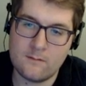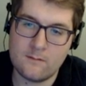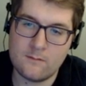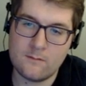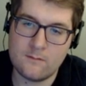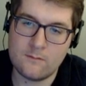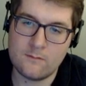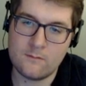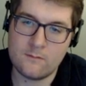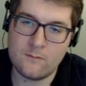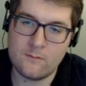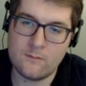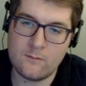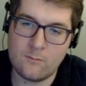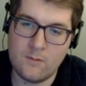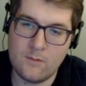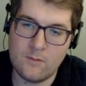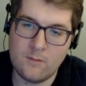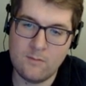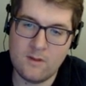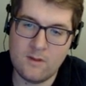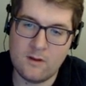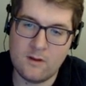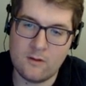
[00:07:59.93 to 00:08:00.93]
So
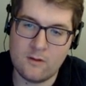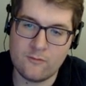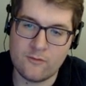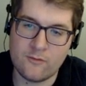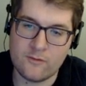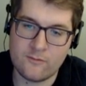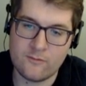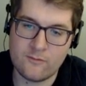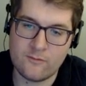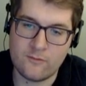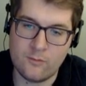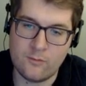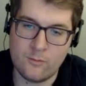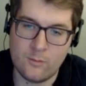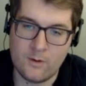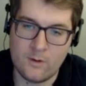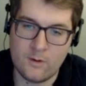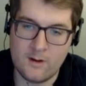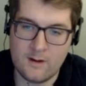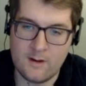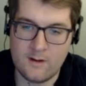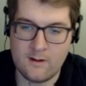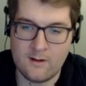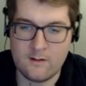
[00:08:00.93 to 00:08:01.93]
maybe I'll just do
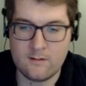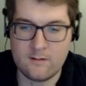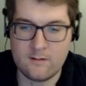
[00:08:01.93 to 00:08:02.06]
a